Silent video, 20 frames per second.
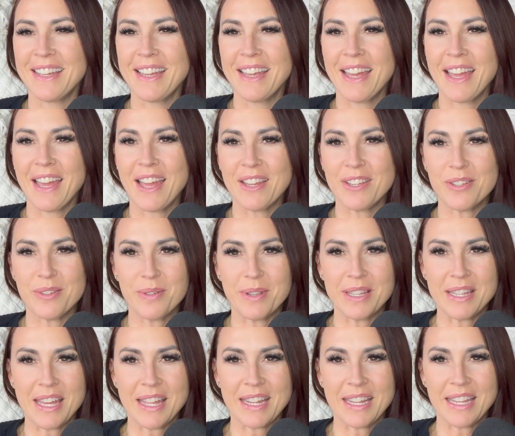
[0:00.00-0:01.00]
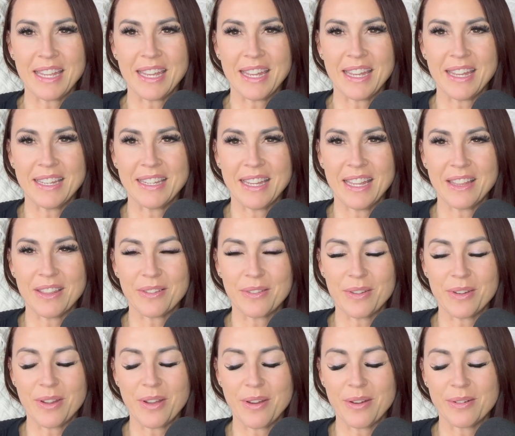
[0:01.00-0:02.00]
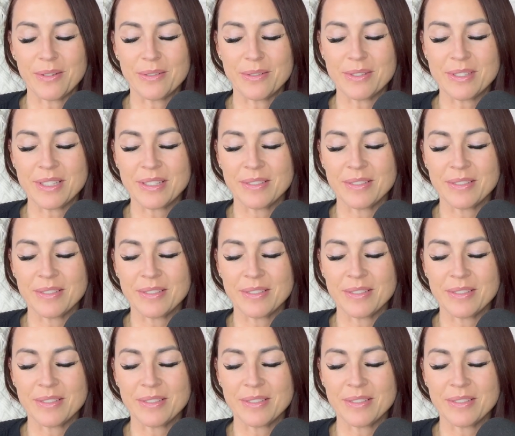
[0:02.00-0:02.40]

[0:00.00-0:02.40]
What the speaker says: and doing that again, in through the nose